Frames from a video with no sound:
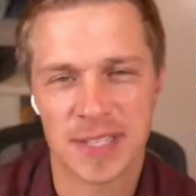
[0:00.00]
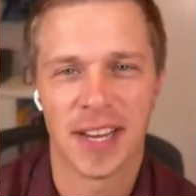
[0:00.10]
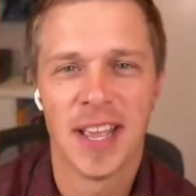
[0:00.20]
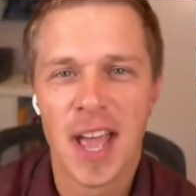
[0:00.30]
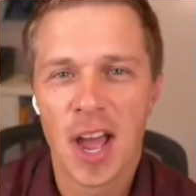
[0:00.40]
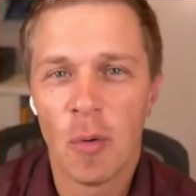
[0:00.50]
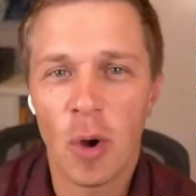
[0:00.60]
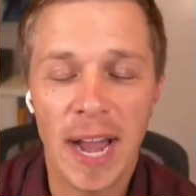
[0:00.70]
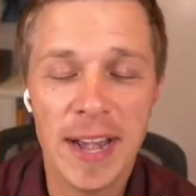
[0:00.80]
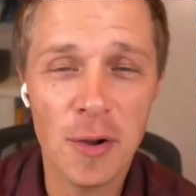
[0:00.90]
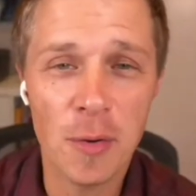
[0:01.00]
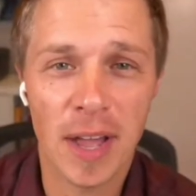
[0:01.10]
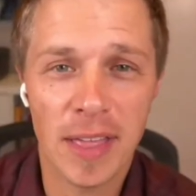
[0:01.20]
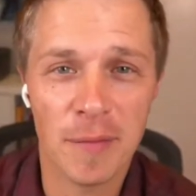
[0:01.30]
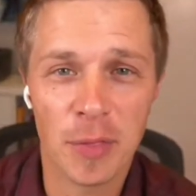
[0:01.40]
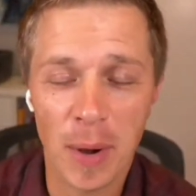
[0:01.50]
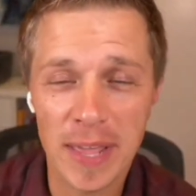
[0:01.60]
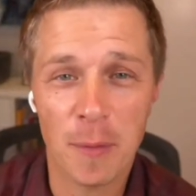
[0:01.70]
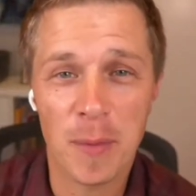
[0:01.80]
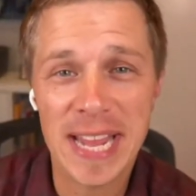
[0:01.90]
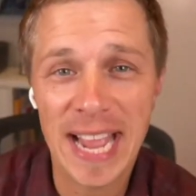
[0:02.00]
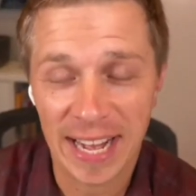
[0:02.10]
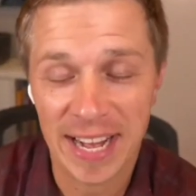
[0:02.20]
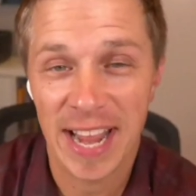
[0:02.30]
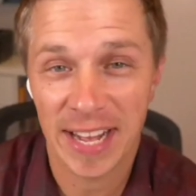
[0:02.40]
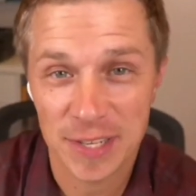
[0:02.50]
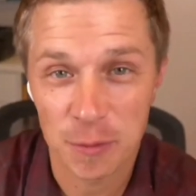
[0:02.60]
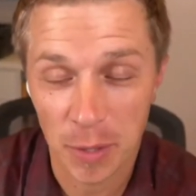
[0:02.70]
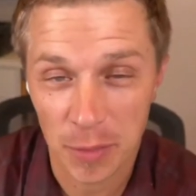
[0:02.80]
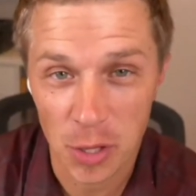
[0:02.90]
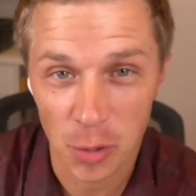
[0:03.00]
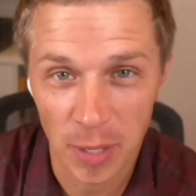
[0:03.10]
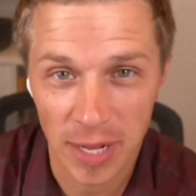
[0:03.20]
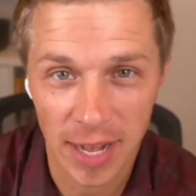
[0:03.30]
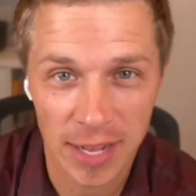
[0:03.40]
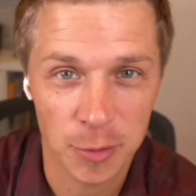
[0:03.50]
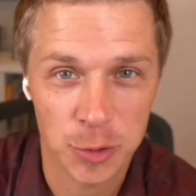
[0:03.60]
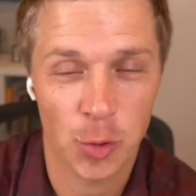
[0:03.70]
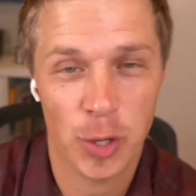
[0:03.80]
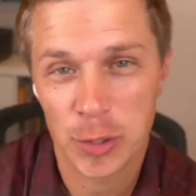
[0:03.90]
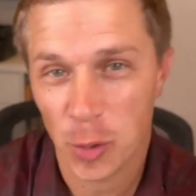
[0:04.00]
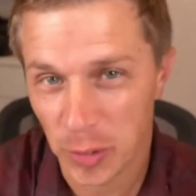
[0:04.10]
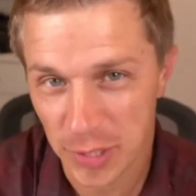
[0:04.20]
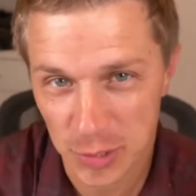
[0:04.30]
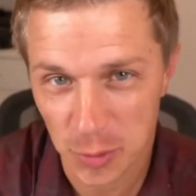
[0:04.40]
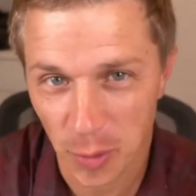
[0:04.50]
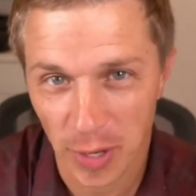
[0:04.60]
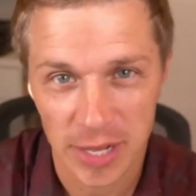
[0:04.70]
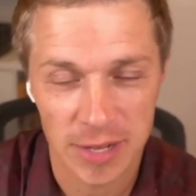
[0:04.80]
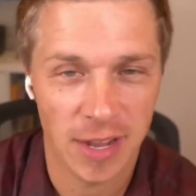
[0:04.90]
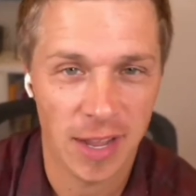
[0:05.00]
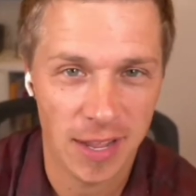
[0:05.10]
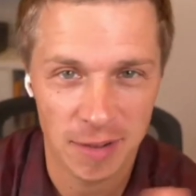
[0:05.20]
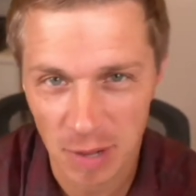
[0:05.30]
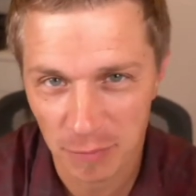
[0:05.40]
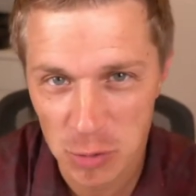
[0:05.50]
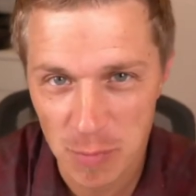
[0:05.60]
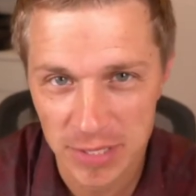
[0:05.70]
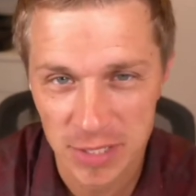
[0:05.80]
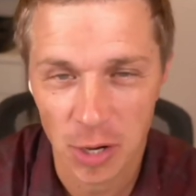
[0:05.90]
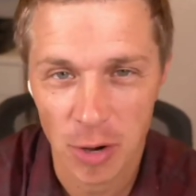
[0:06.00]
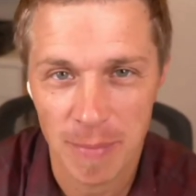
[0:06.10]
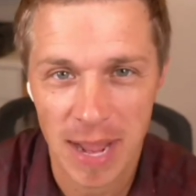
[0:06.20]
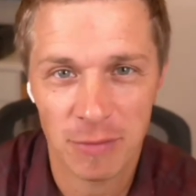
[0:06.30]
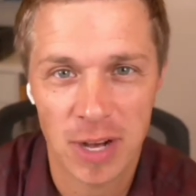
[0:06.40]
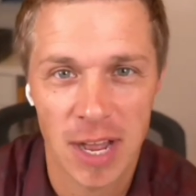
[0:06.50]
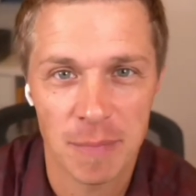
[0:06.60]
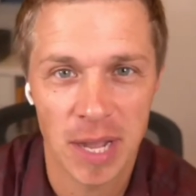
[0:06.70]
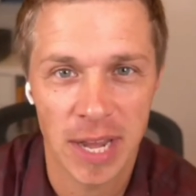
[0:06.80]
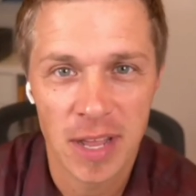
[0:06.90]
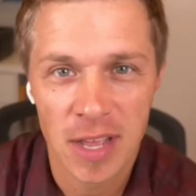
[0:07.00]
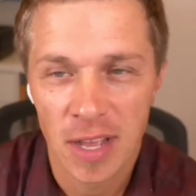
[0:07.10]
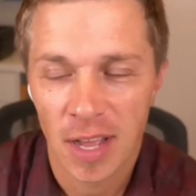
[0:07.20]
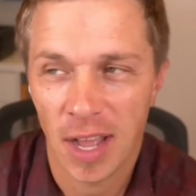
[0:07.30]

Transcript: It's amazing. Well, I know uh, the way that we got connected with you, and I know Troy told this story uh, a few months ago at MavCon, but.